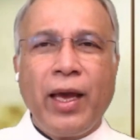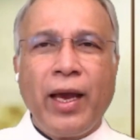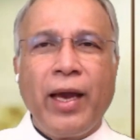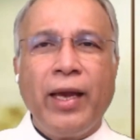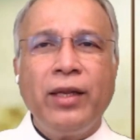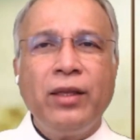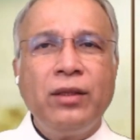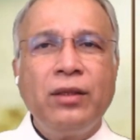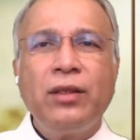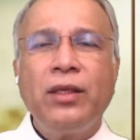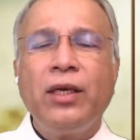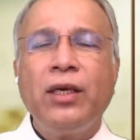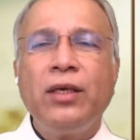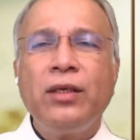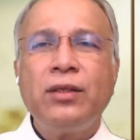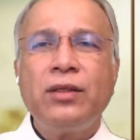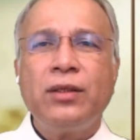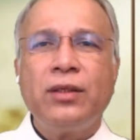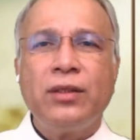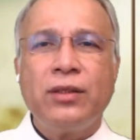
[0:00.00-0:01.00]
And
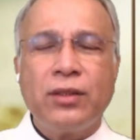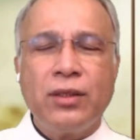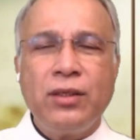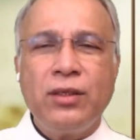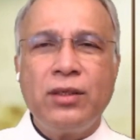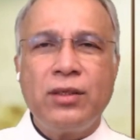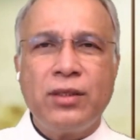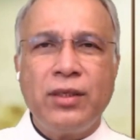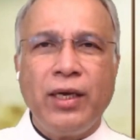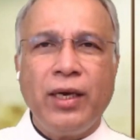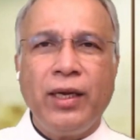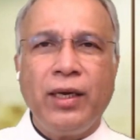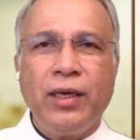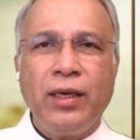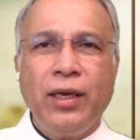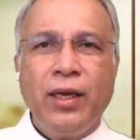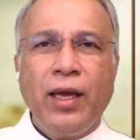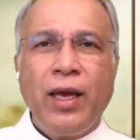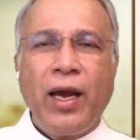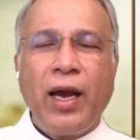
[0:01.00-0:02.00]
things since
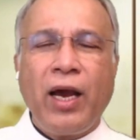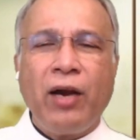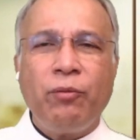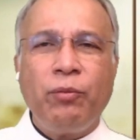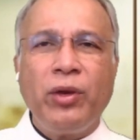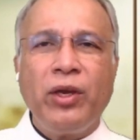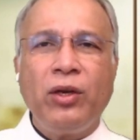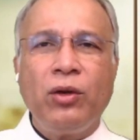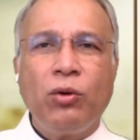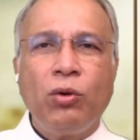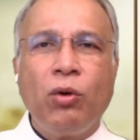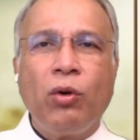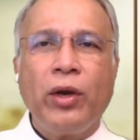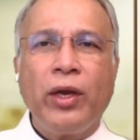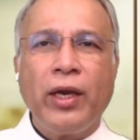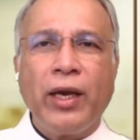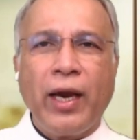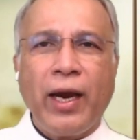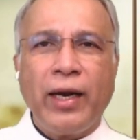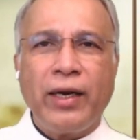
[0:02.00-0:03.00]
then have been
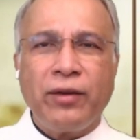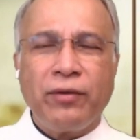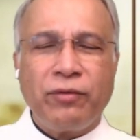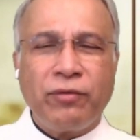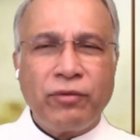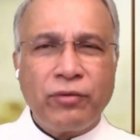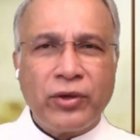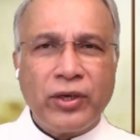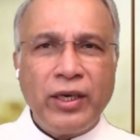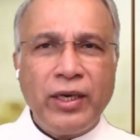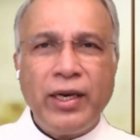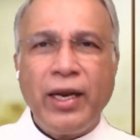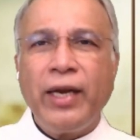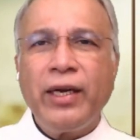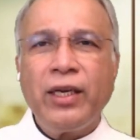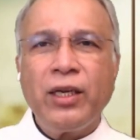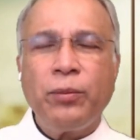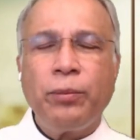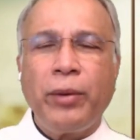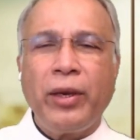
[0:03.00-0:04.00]
going at a
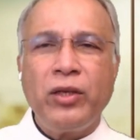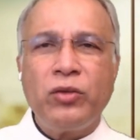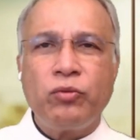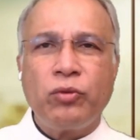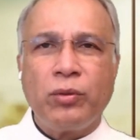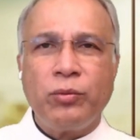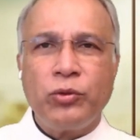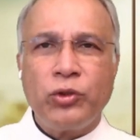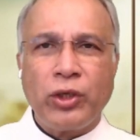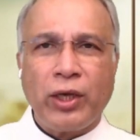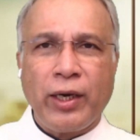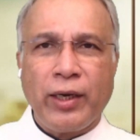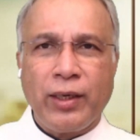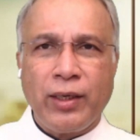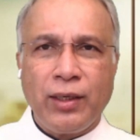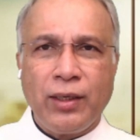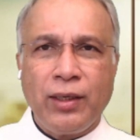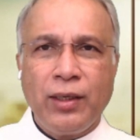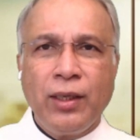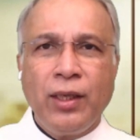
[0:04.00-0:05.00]
frenetic pace from
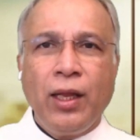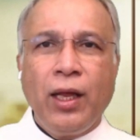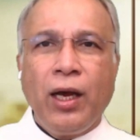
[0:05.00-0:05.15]
China.